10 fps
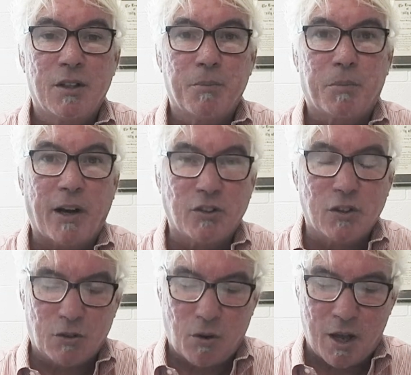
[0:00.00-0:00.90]

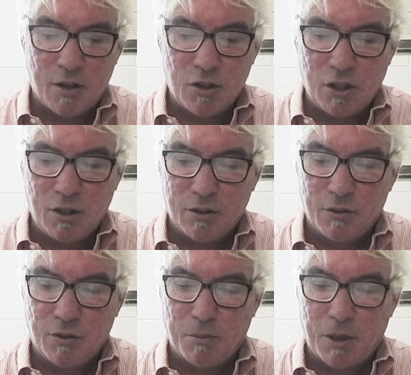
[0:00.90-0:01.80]
pricing strategy
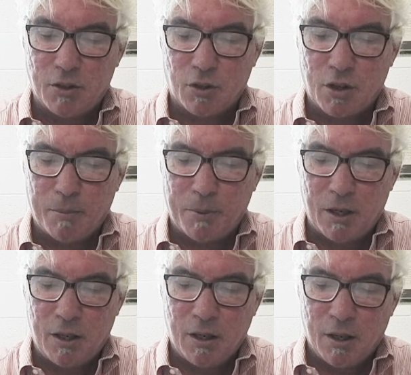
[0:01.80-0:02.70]
with a major
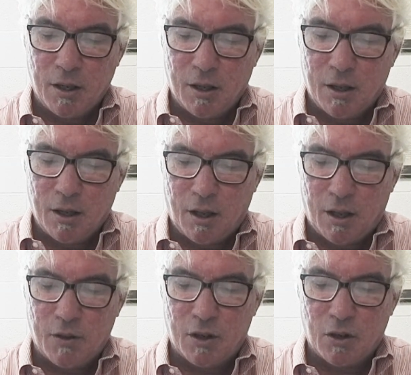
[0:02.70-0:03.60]
company,
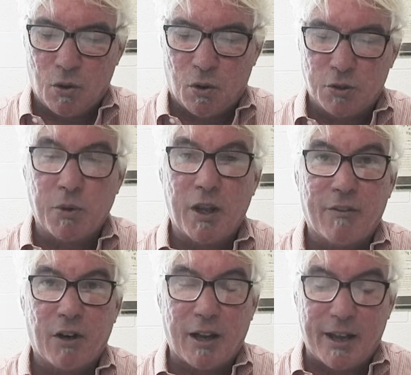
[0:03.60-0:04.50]
and then of course we
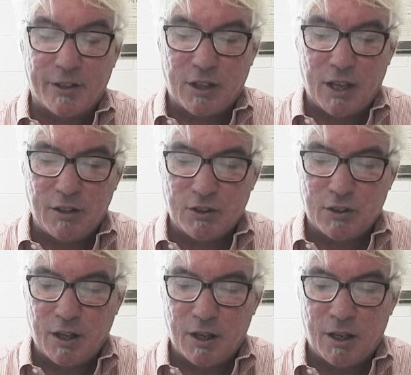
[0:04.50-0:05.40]
have our last case
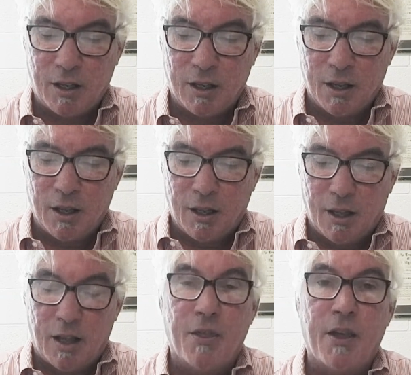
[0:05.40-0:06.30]
study,
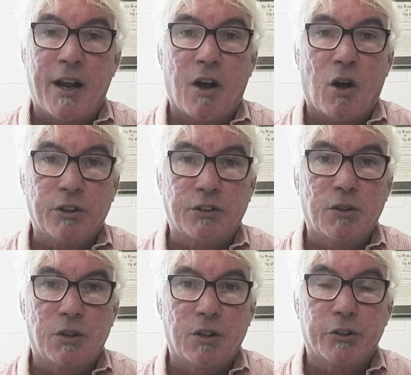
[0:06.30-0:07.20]
and that
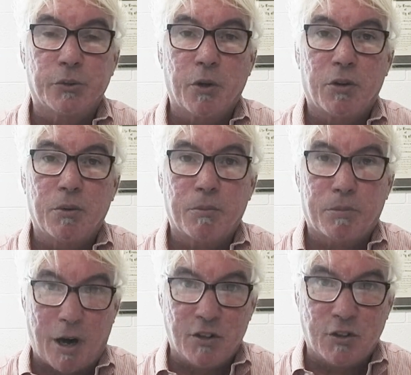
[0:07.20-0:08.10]
also deals with
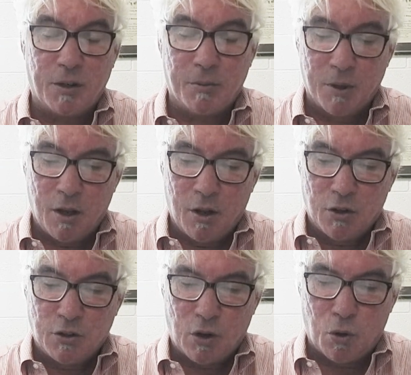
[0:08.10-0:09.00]
pricing.
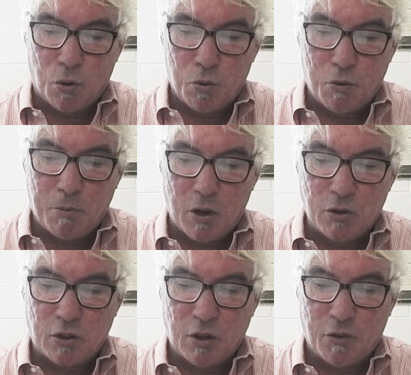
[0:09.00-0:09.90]
So
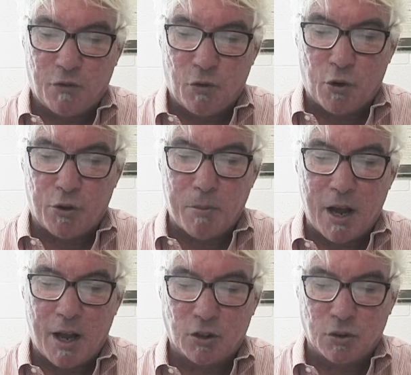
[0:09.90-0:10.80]
most of the 4th
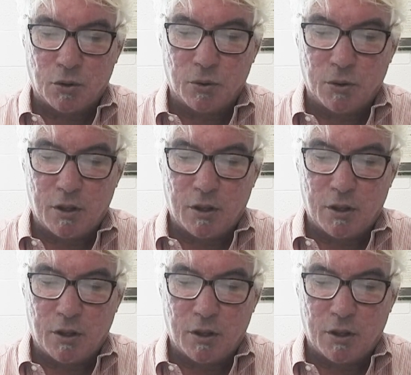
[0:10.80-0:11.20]
module